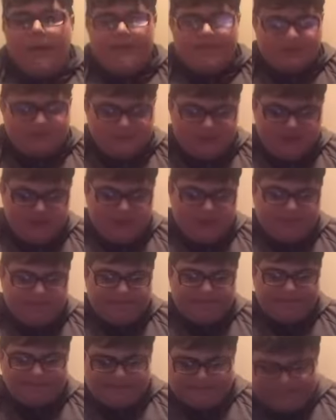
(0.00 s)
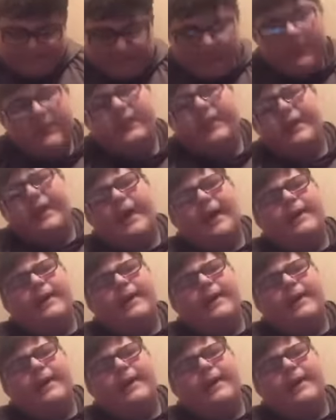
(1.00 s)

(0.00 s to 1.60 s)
So, yeah, I